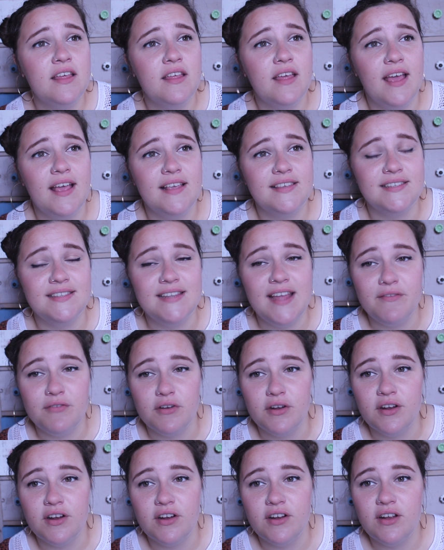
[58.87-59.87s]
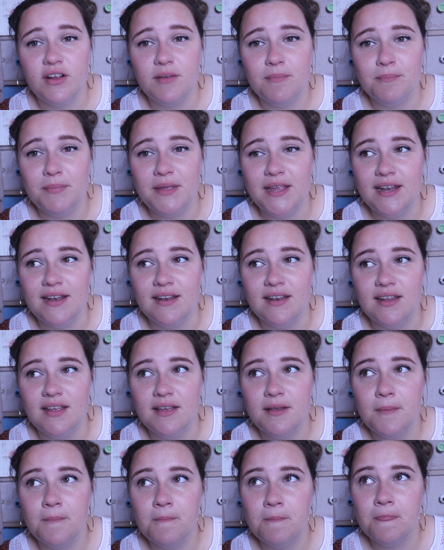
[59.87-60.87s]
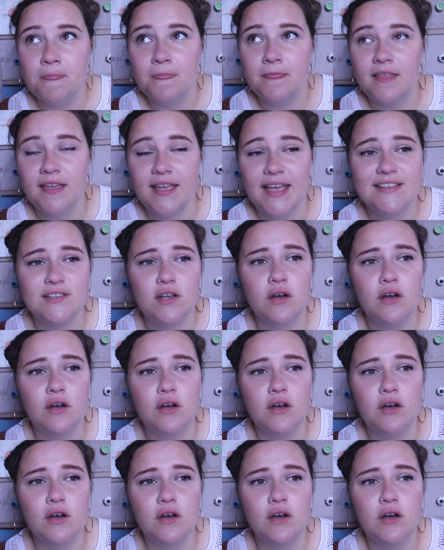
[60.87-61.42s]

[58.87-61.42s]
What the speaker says: It's never been, like, it's